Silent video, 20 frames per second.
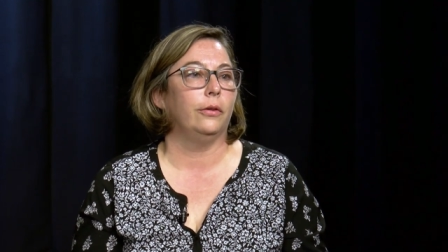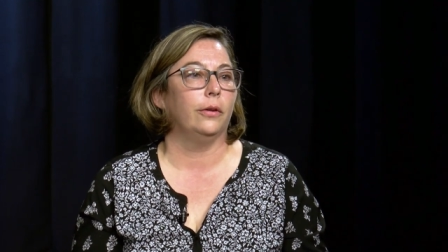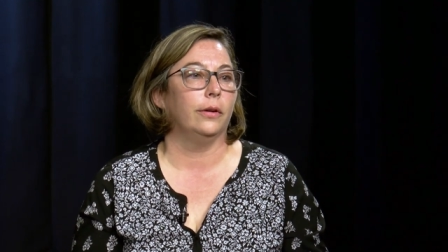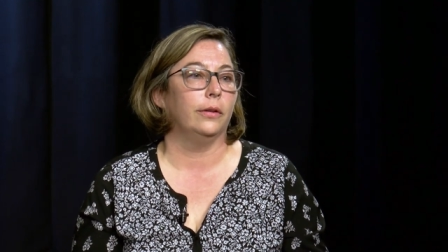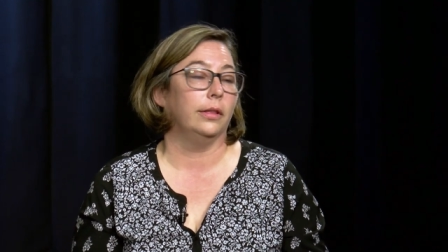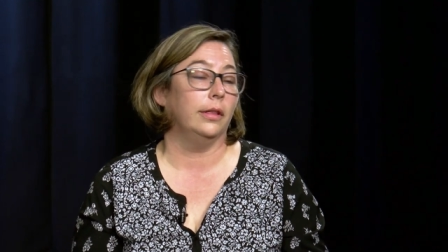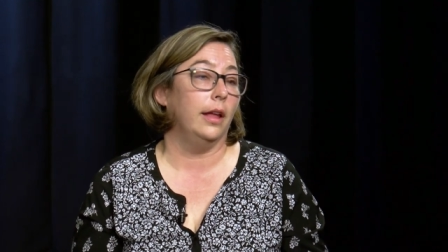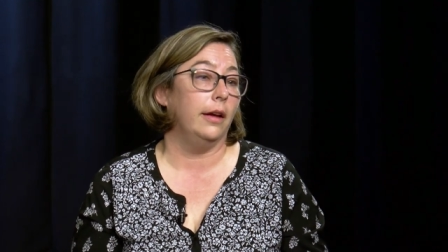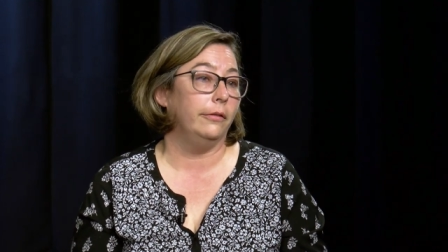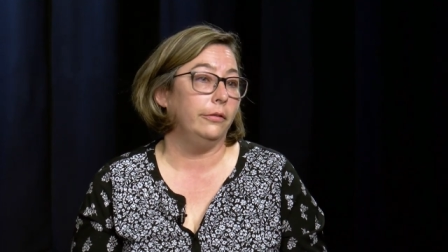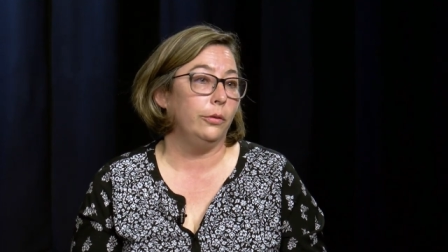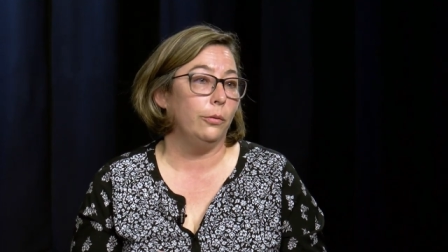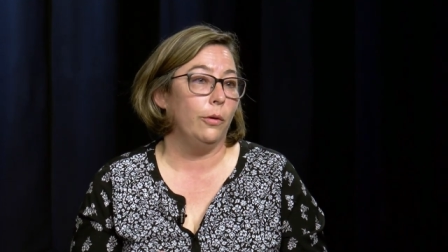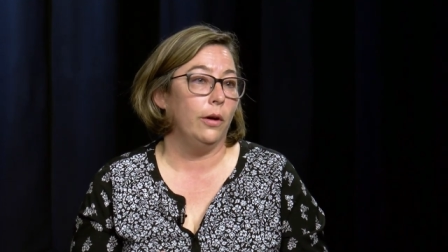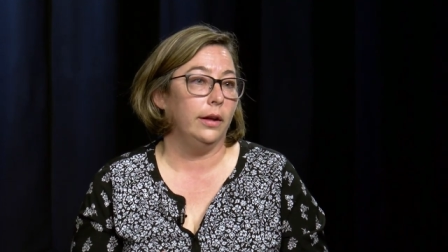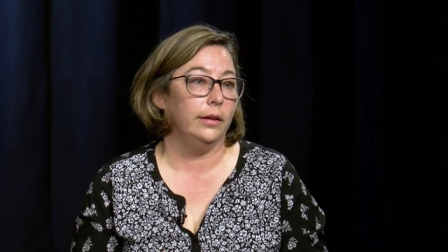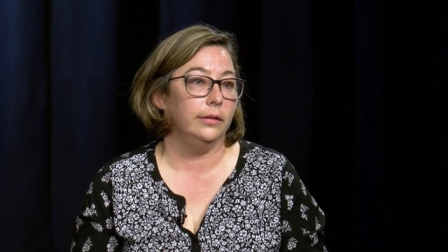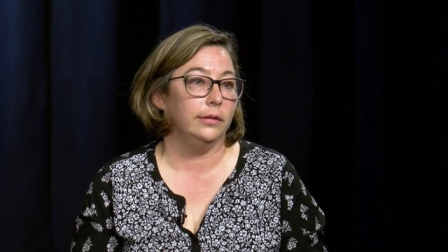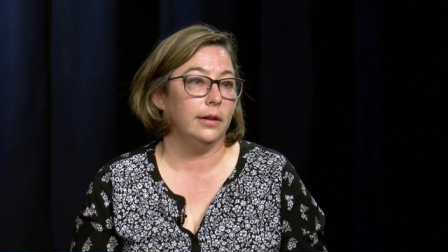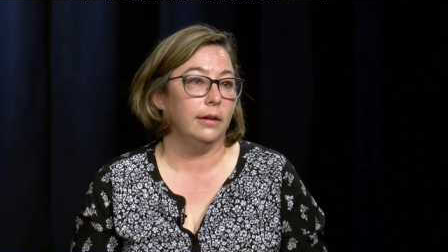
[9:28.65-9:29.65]
for loved
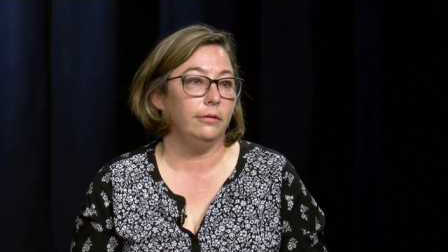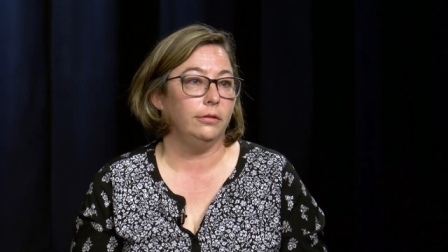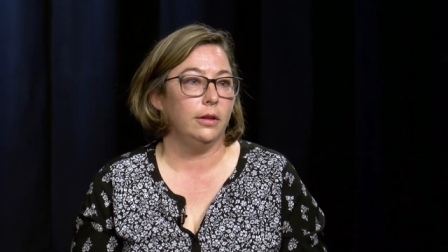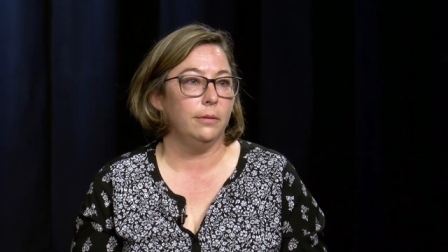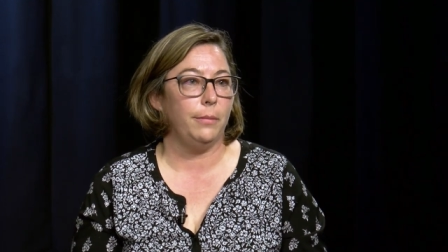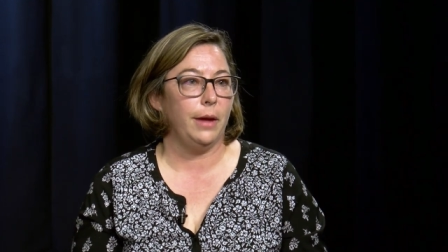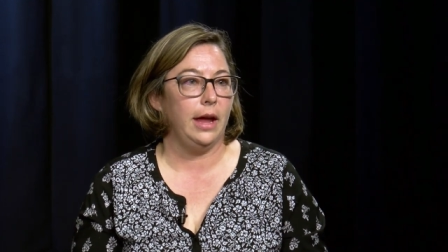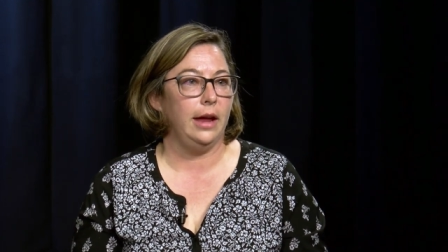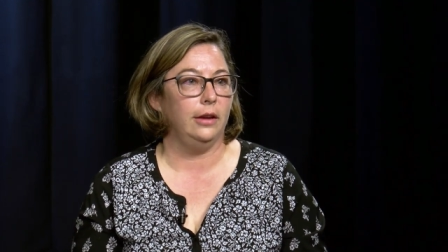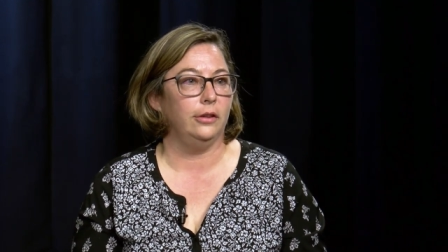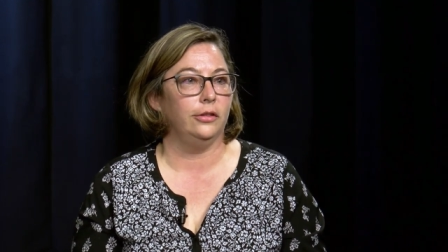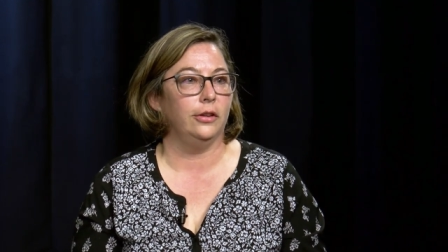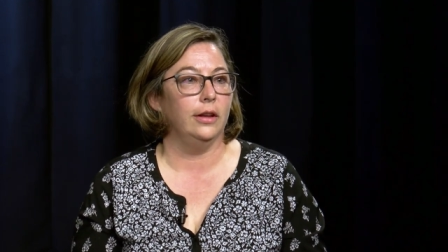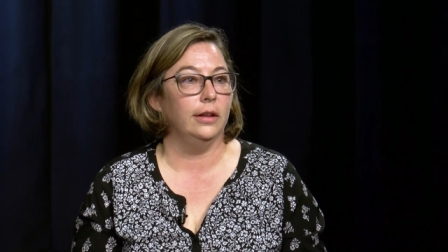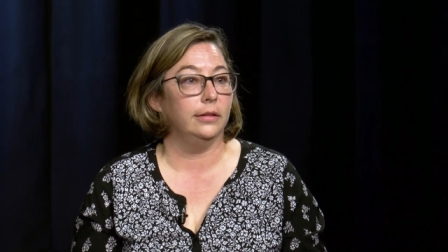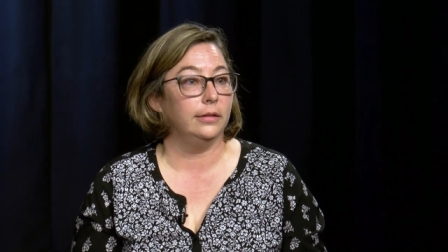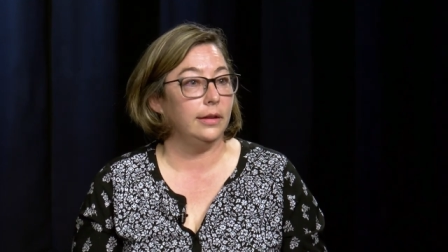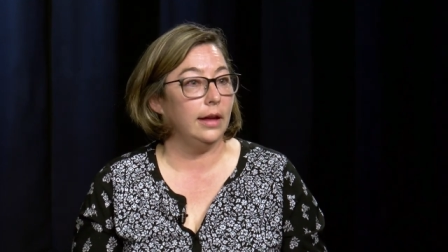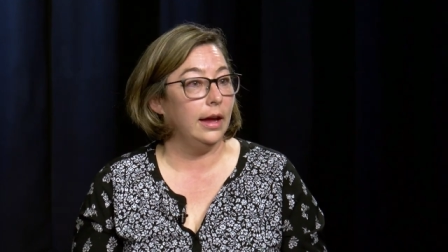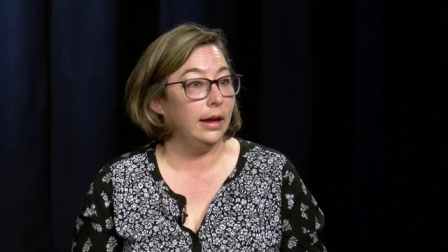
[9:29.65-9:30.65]
ones of the
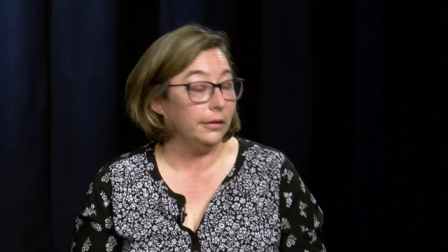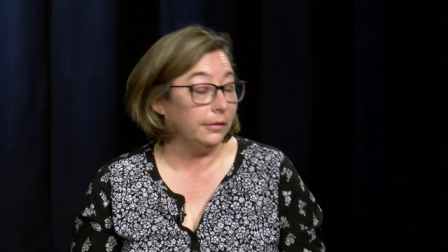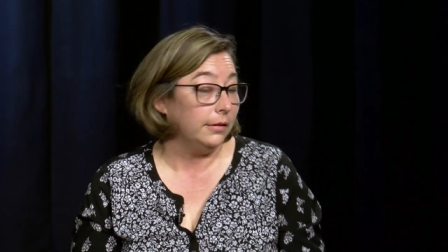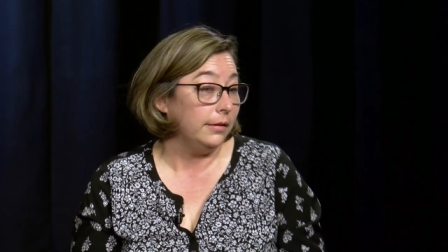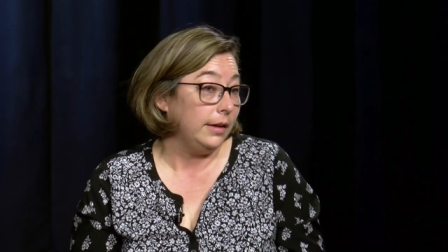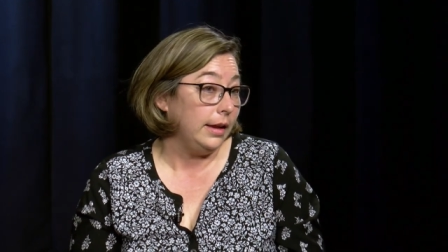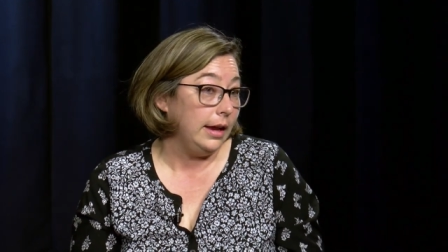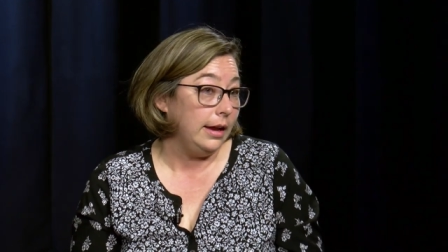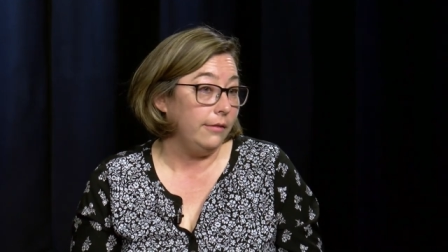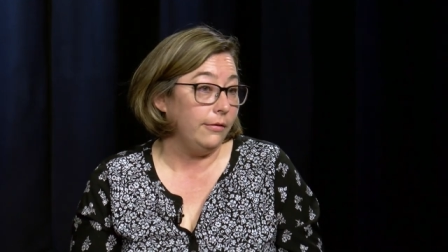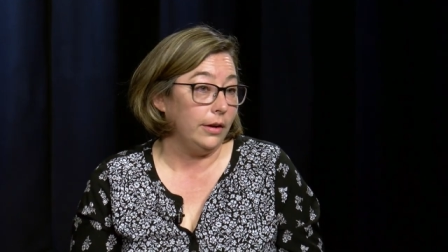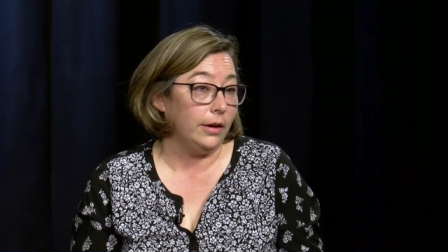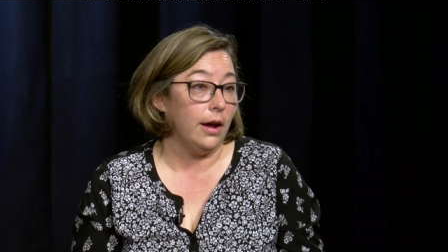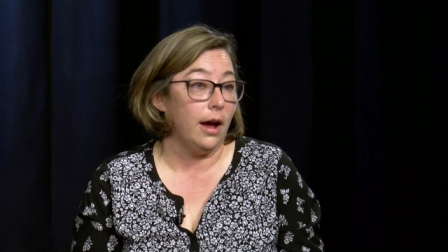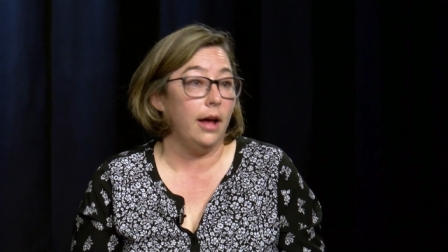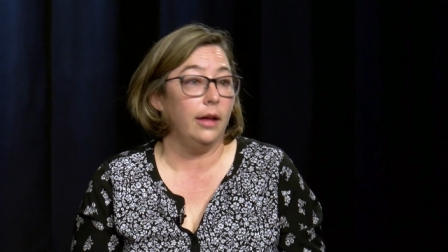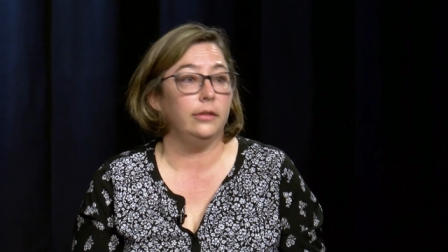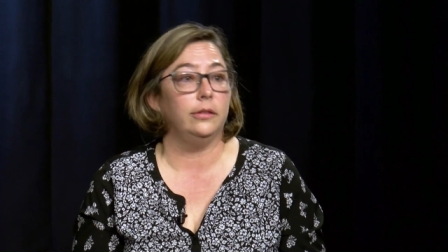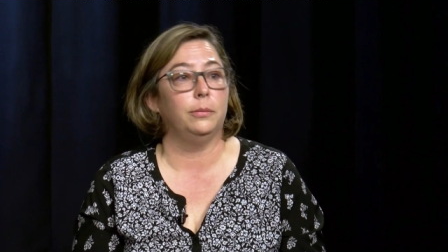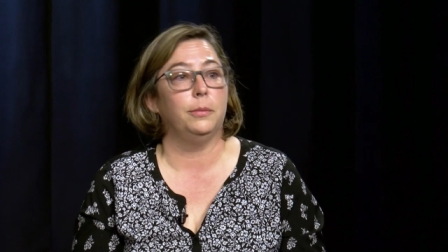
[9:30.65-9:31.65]
patients, and even
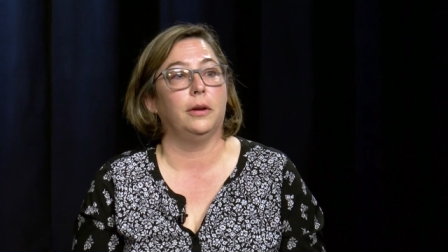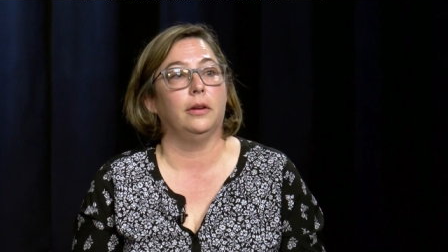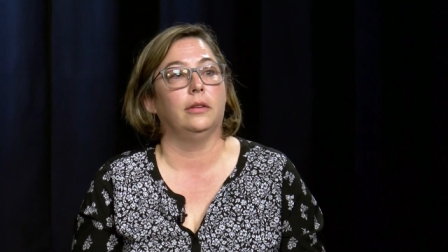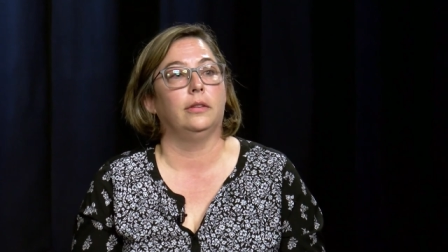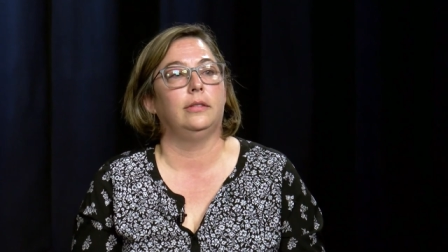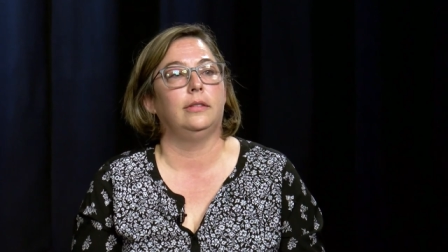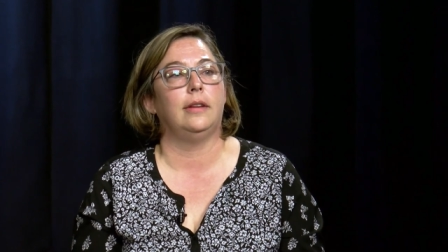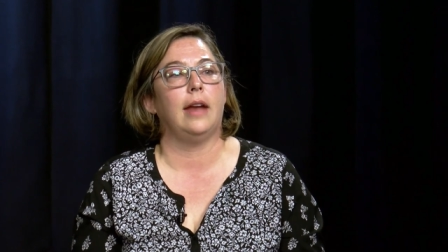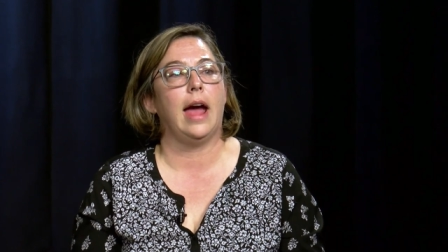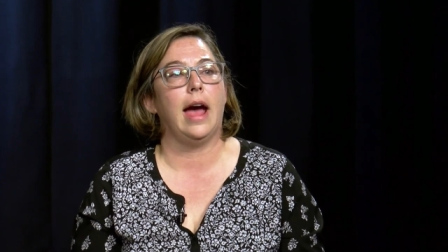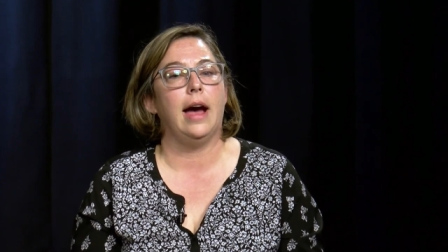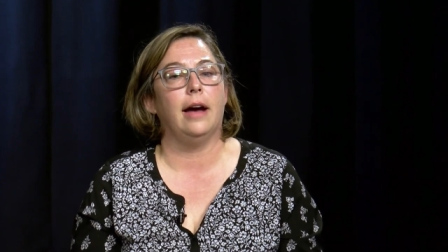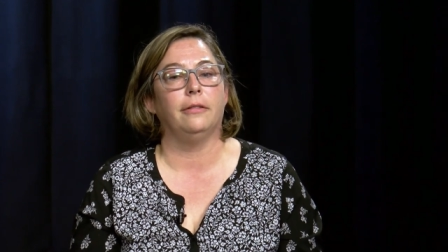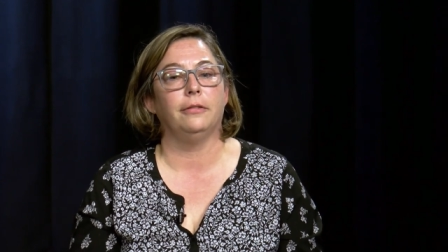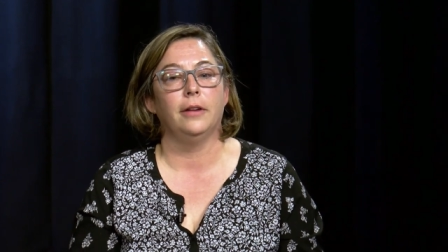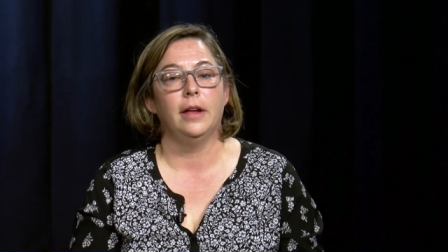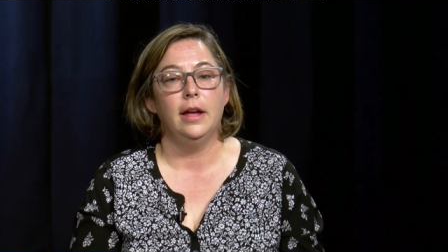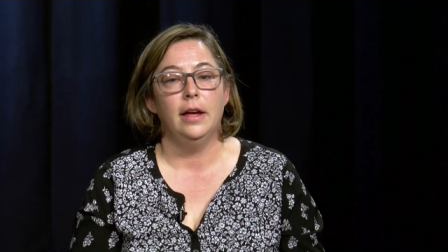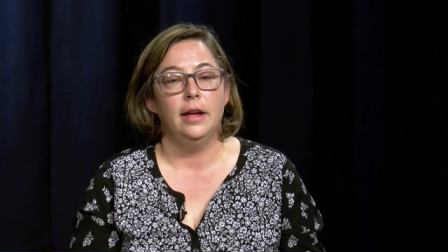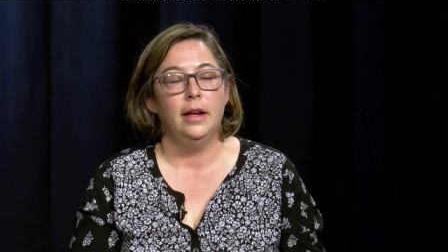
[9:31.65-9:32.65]
hospital staff